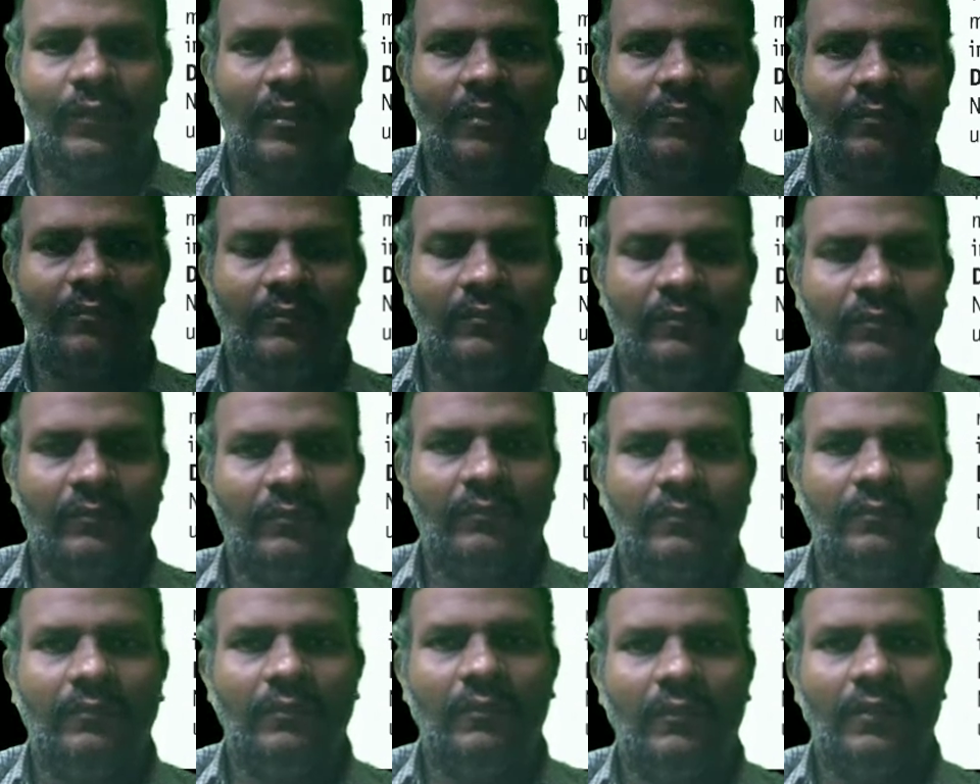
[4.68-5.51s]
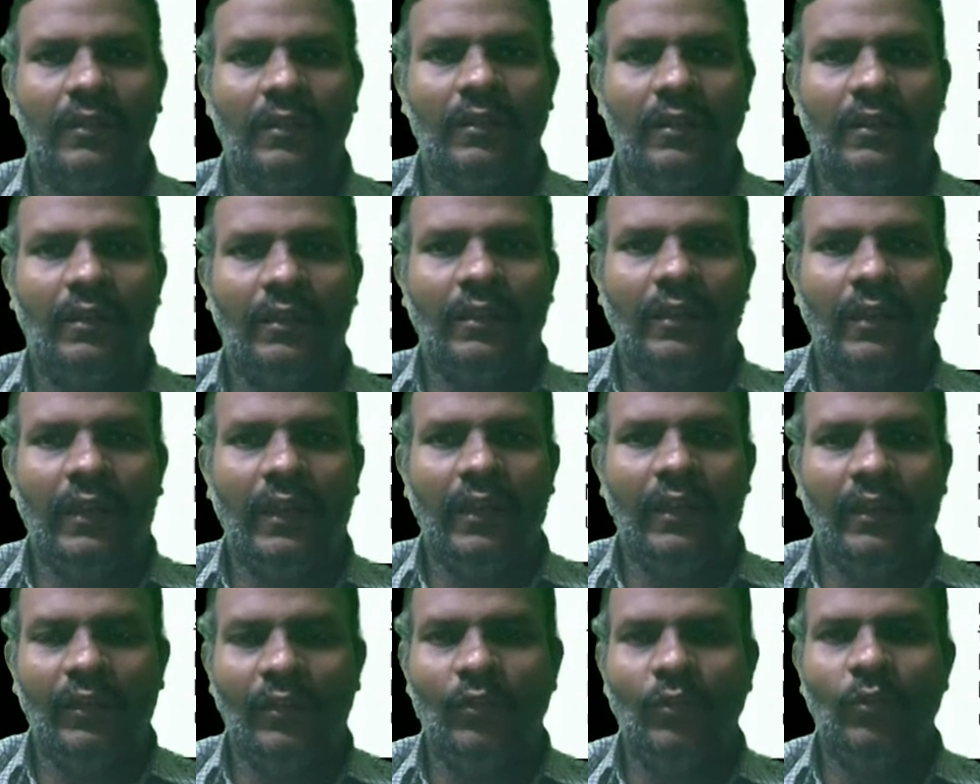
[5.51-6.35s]
from
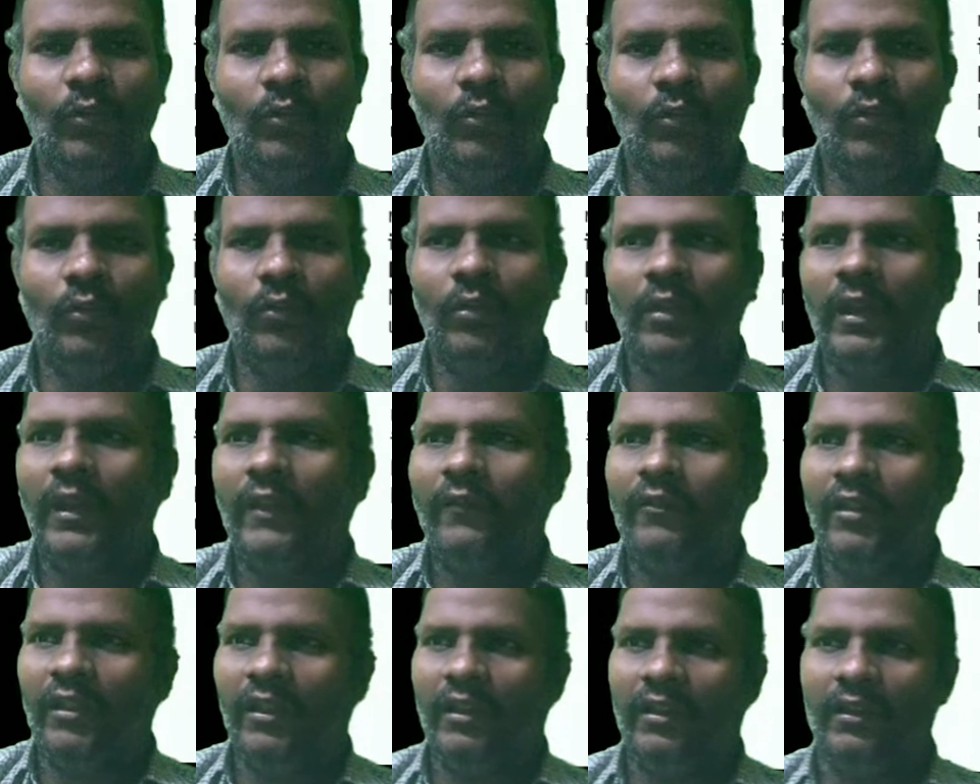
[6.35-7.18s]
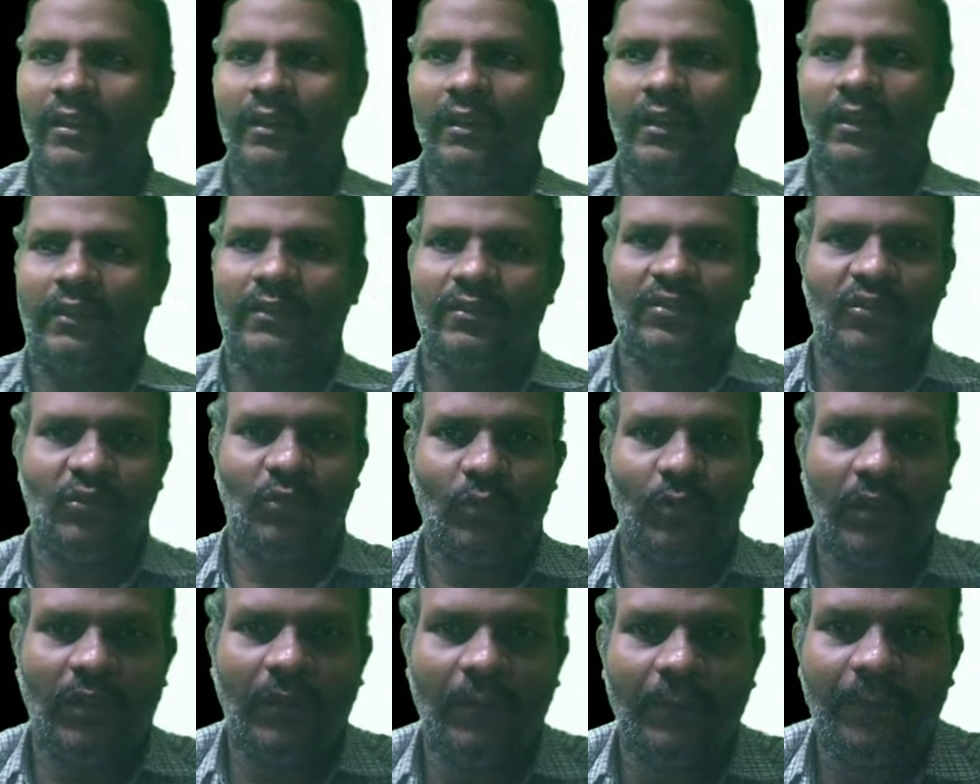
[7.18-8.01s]
A2 I have taken a text
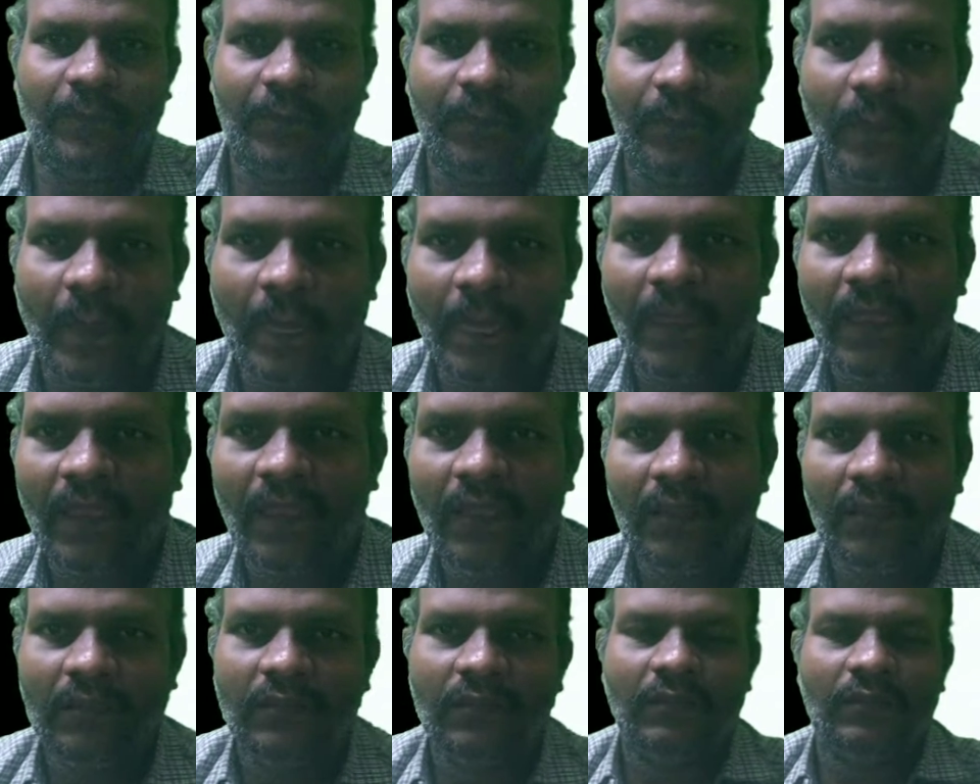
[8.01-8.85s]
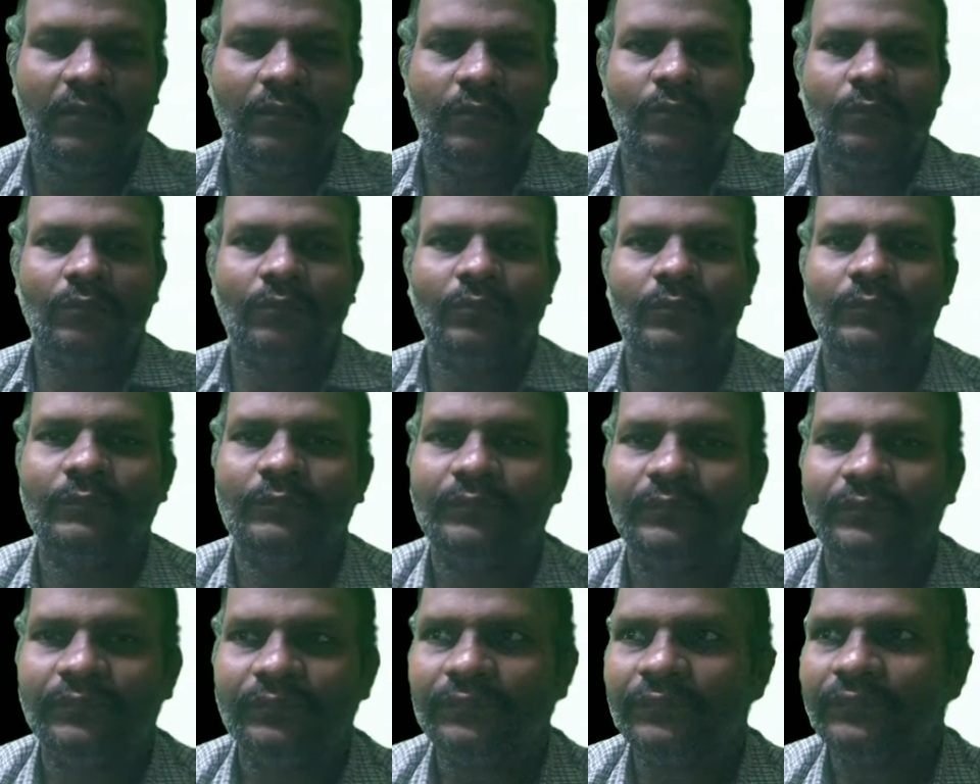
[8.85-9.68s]
today. So
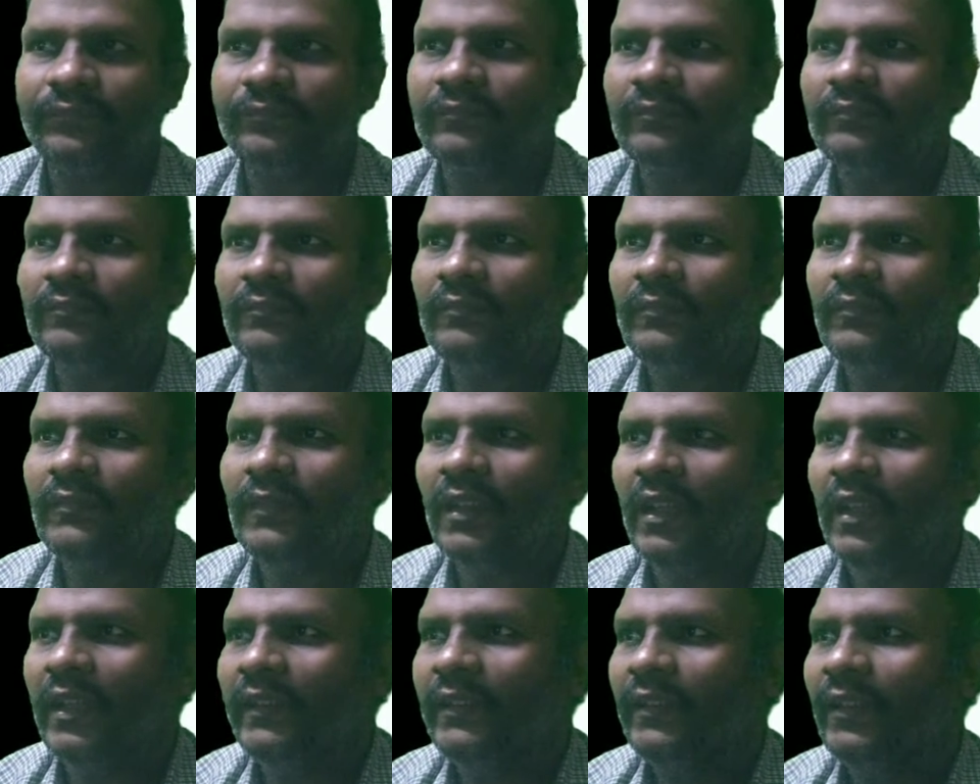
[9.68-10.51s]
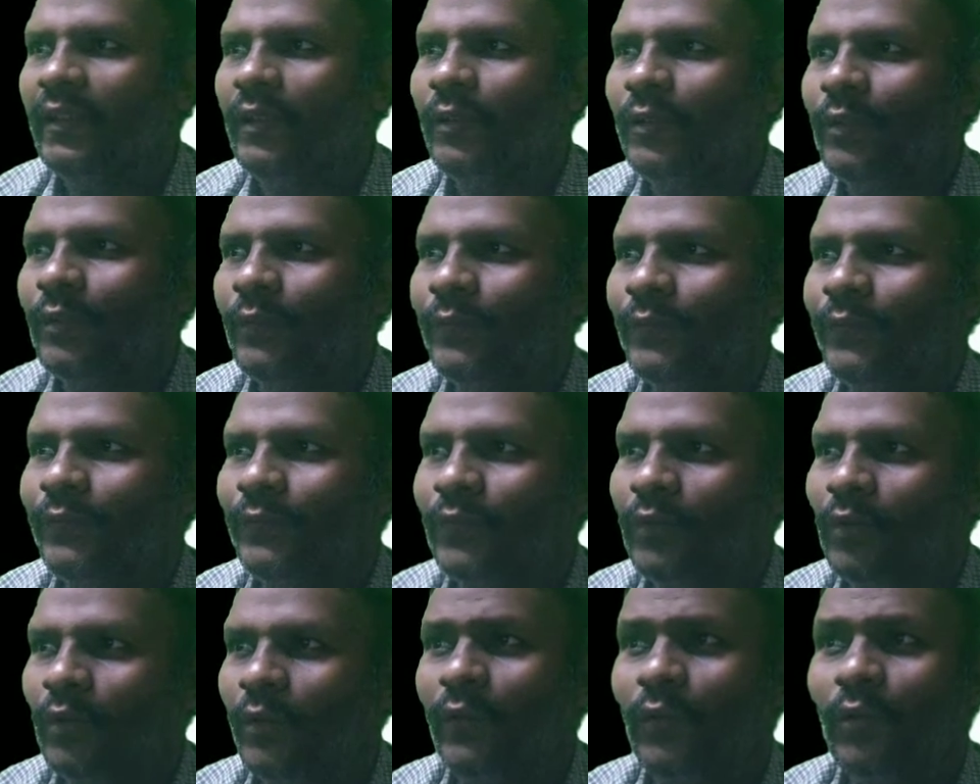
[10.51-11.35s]
I thought of
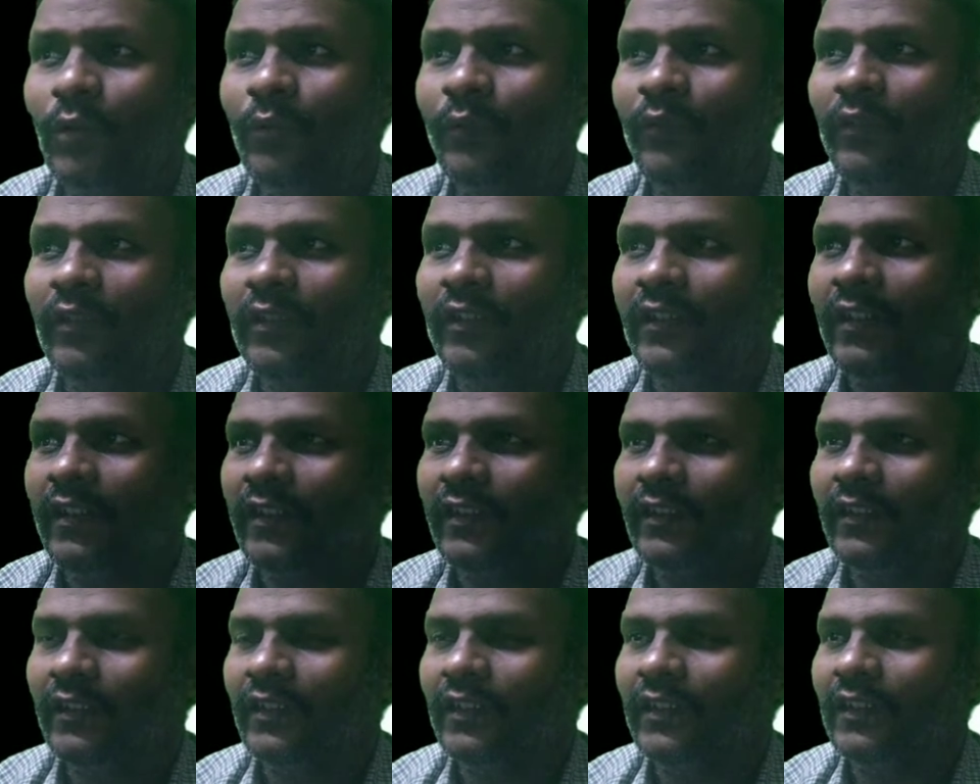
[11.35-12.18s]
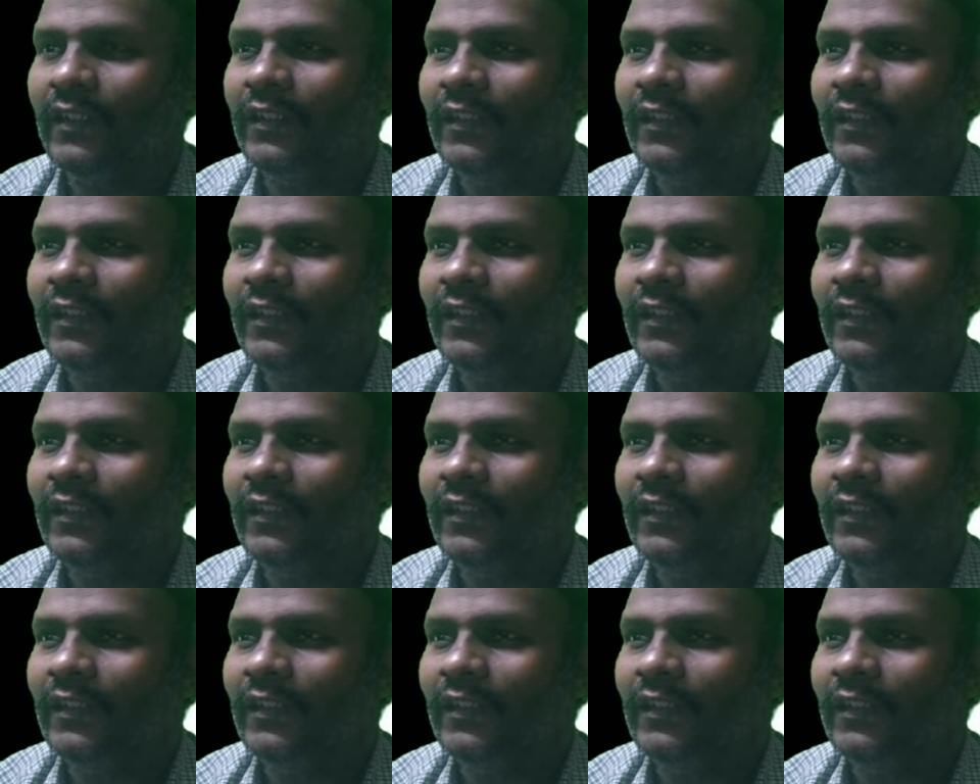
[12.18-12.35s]
going over it and